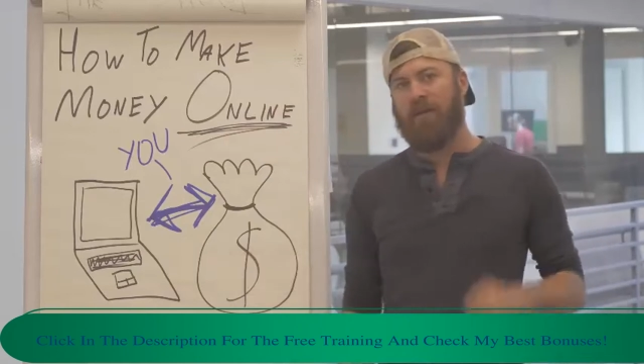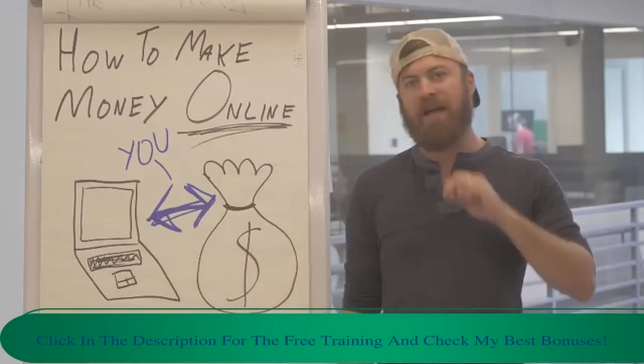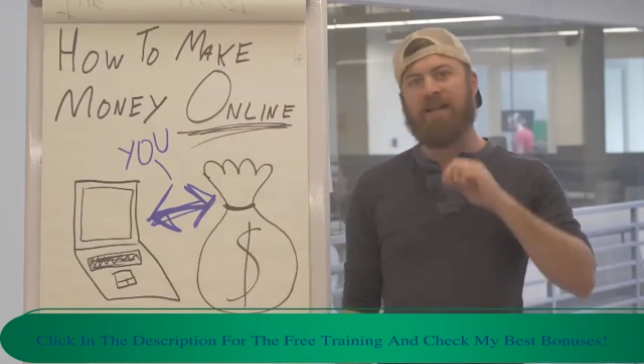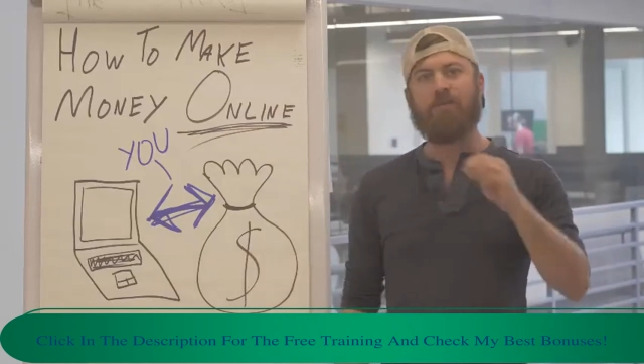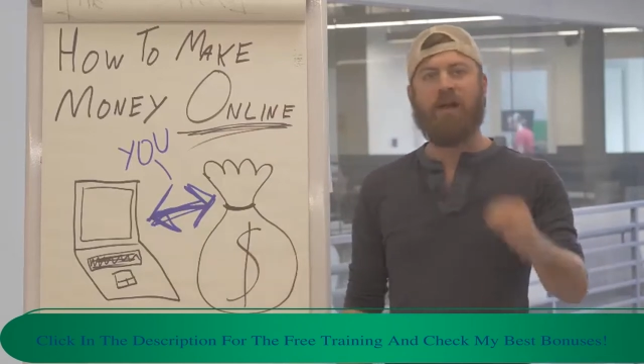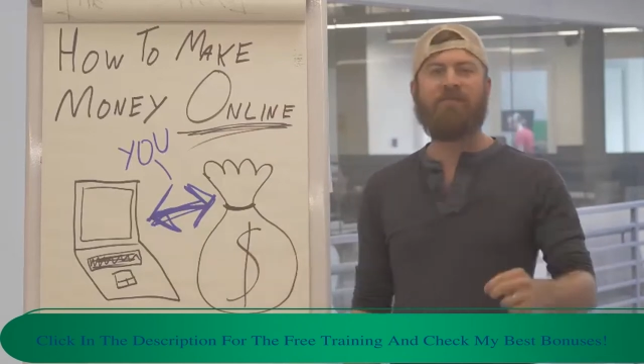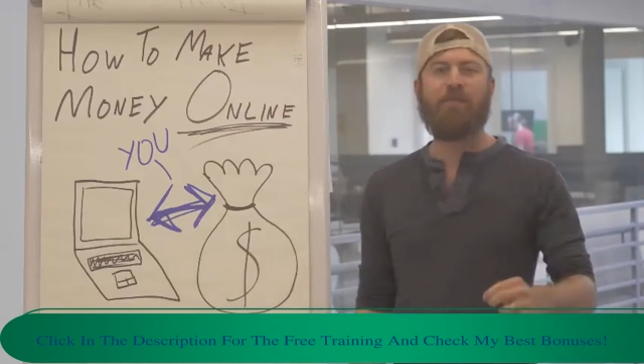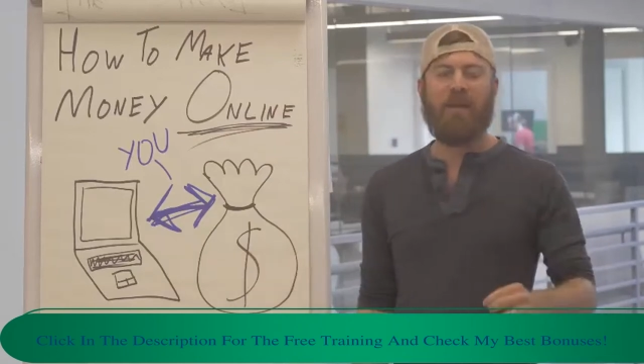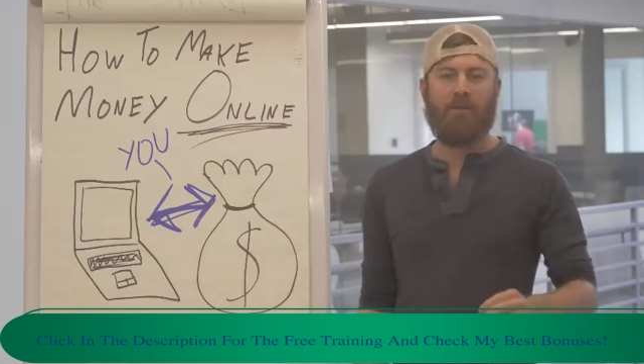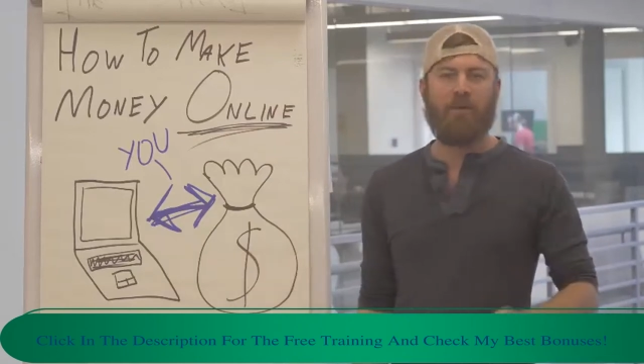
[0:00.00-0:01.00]
Now that's what I've
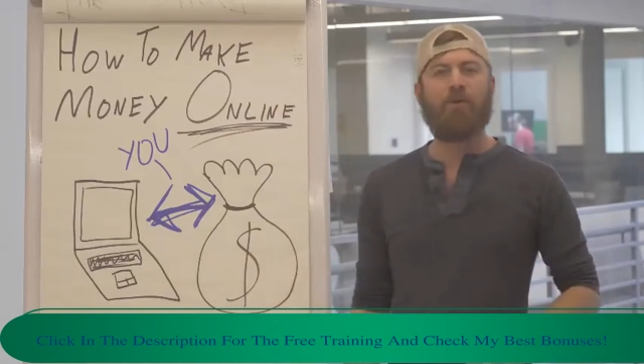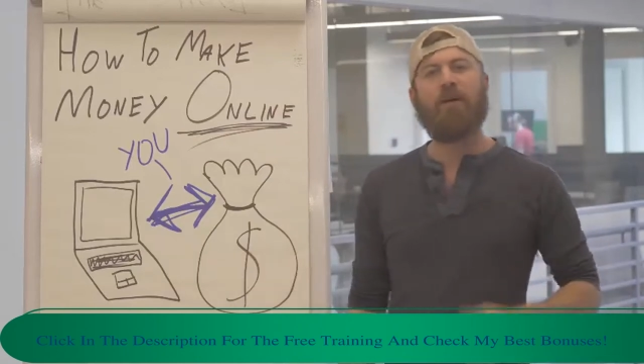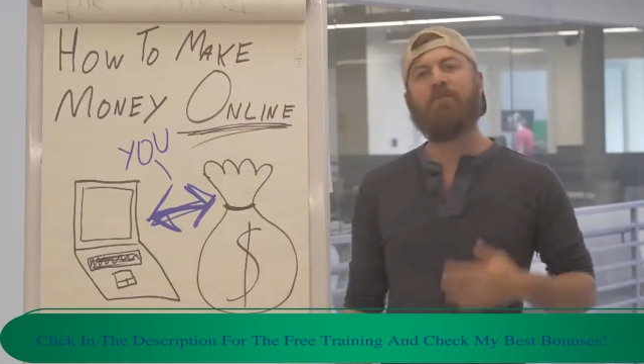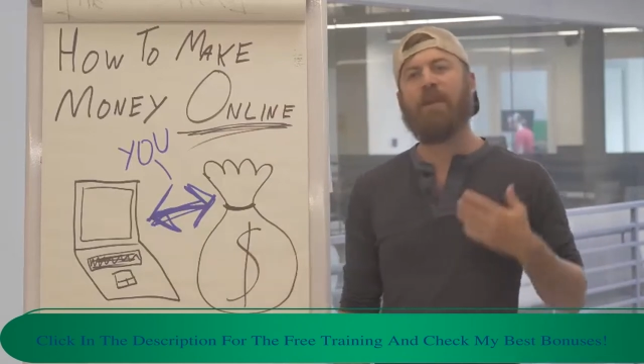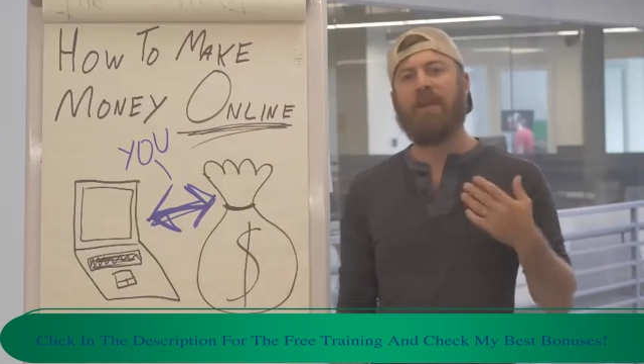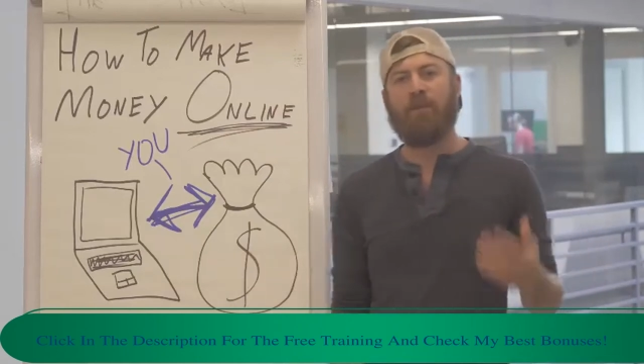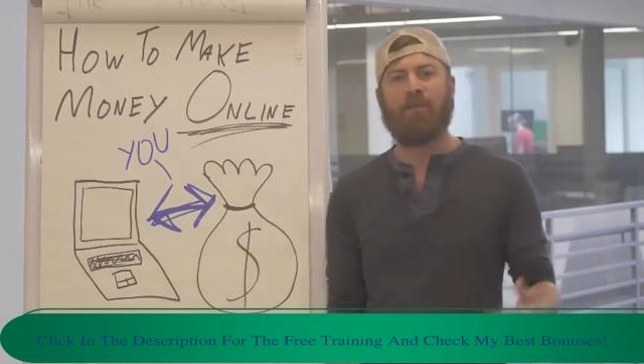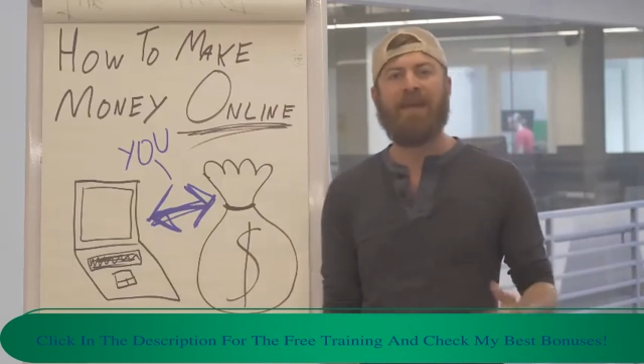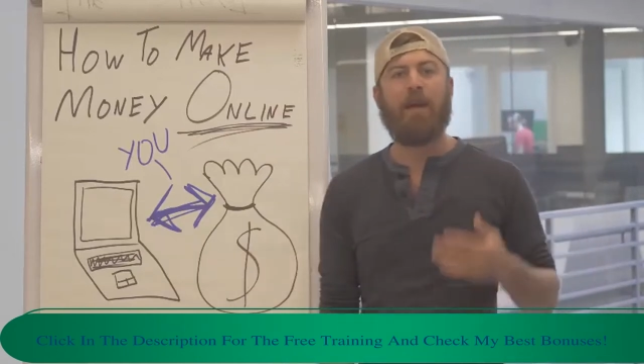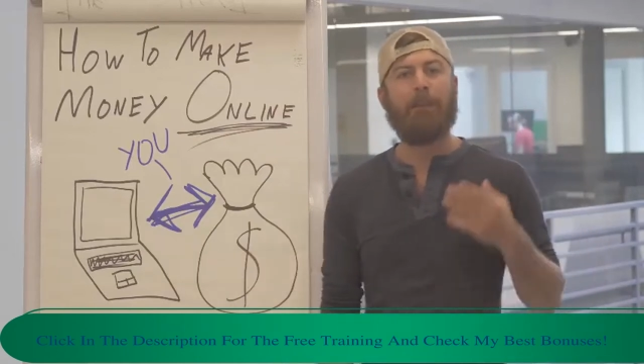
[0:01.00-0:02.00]
been able to do. I've been able to
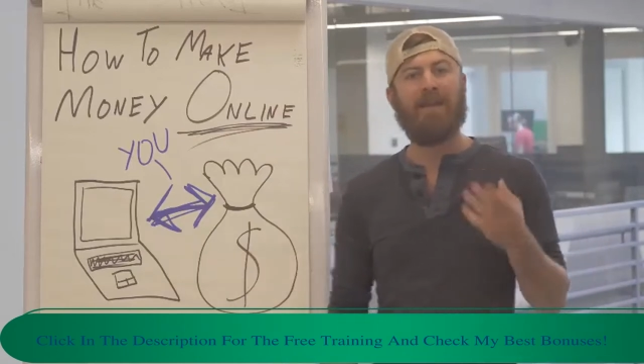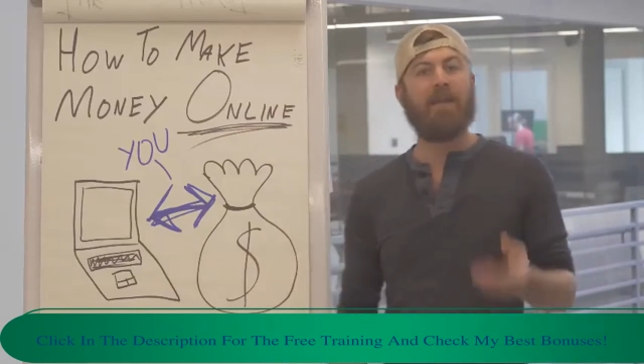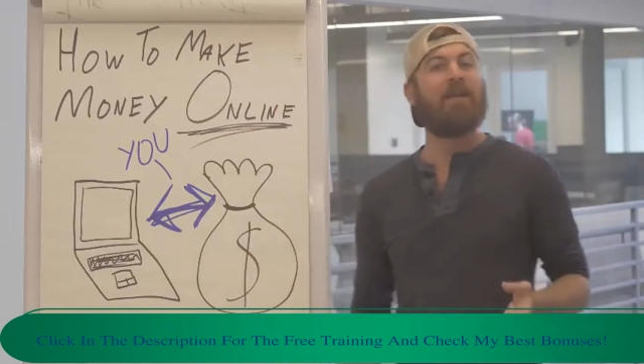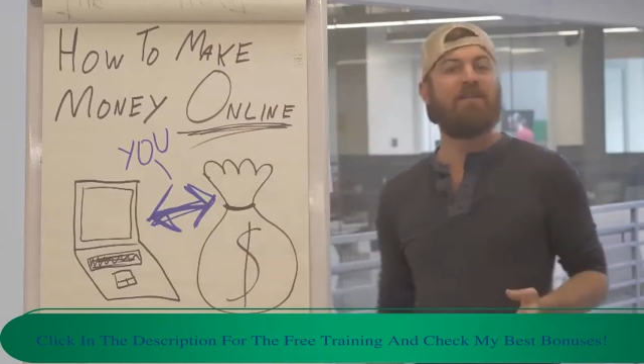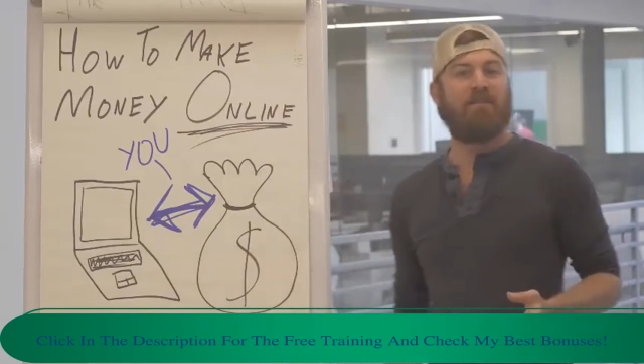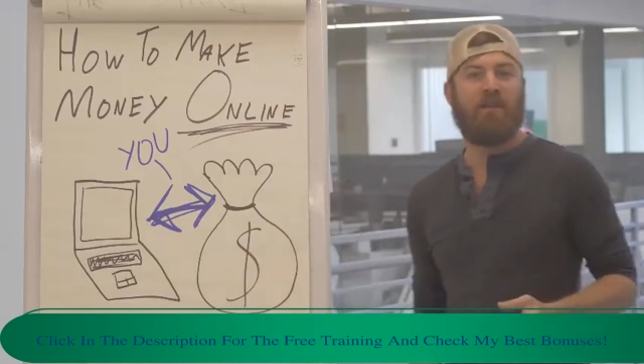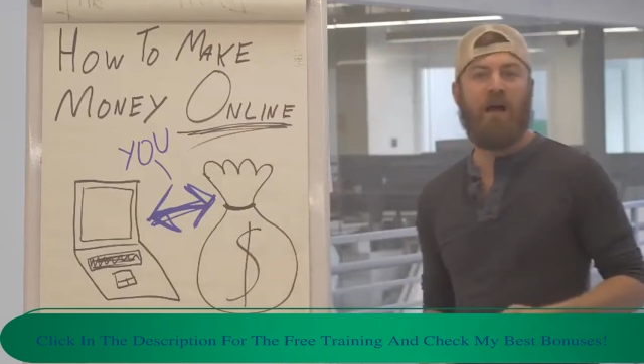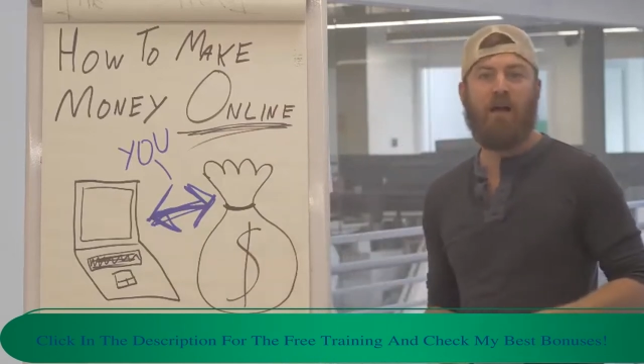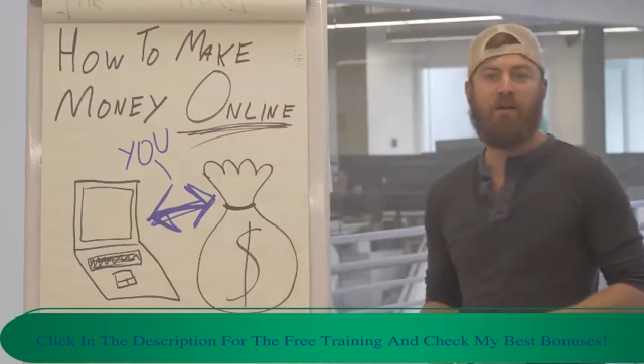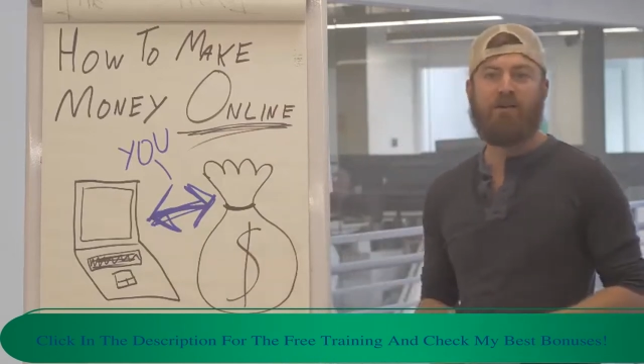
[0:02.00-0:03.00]
make millions of
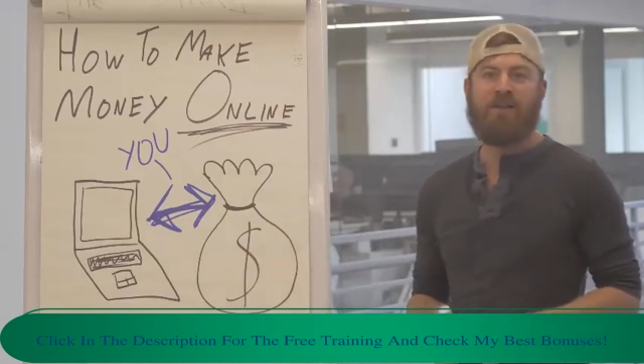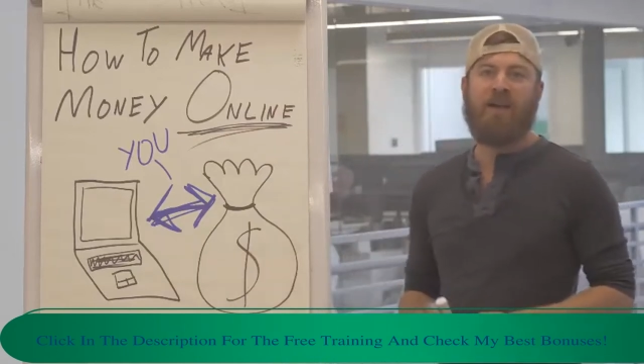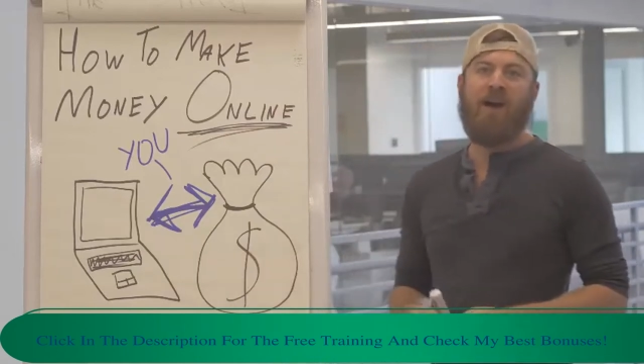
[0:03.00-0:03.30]
dollars